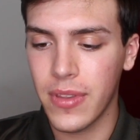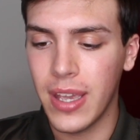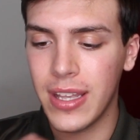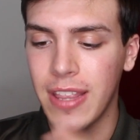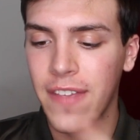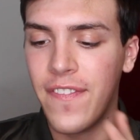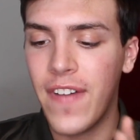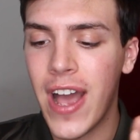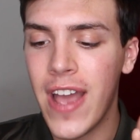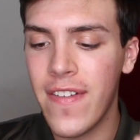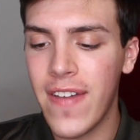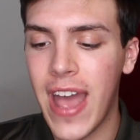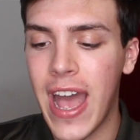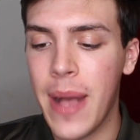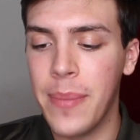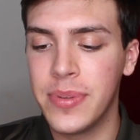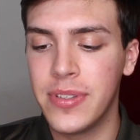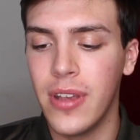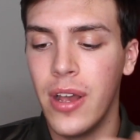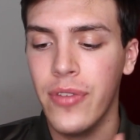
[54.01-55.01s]
like the 5
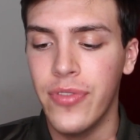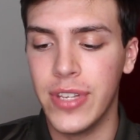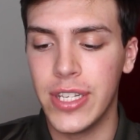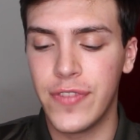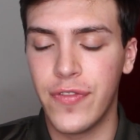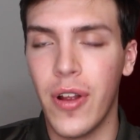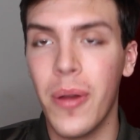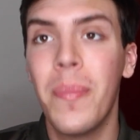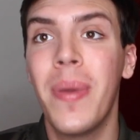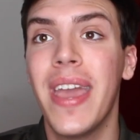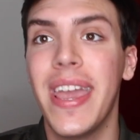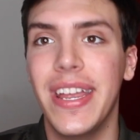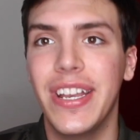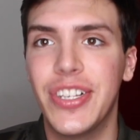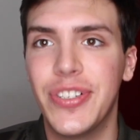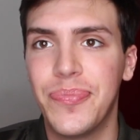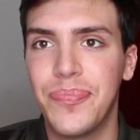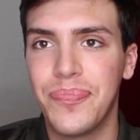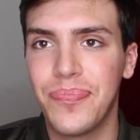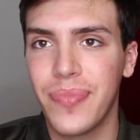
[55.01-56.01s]
apps on this front
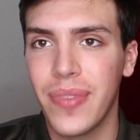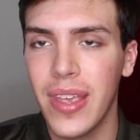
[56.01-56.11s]
page.